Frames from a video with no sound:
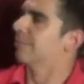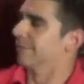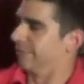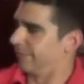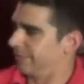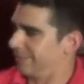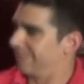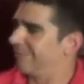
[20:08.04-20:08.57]

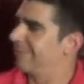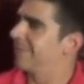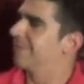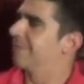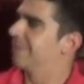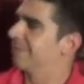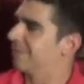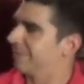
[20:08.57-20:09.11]

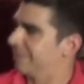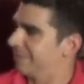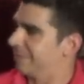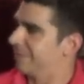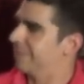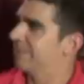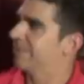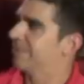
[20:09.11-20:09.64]

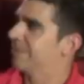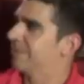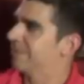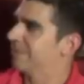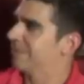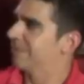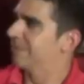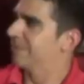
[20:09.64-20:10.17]

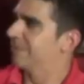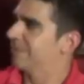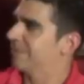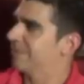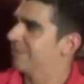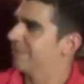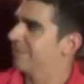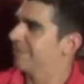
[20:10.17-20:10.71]

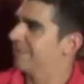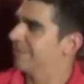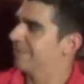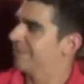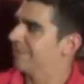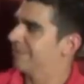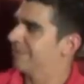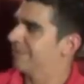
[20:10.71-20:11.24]

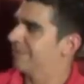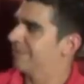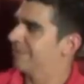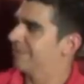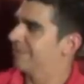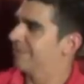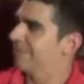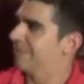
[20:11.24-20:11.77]

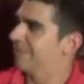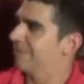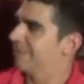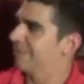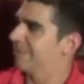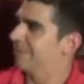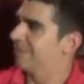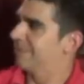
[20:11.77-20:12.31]

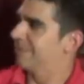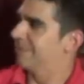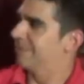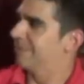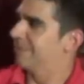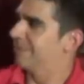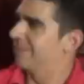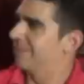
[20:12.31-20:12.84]

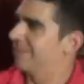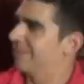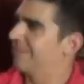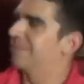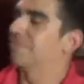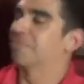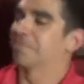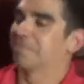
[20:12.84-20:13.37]

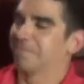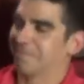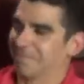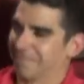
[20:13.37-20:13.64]
No words are spoken by the person on screen.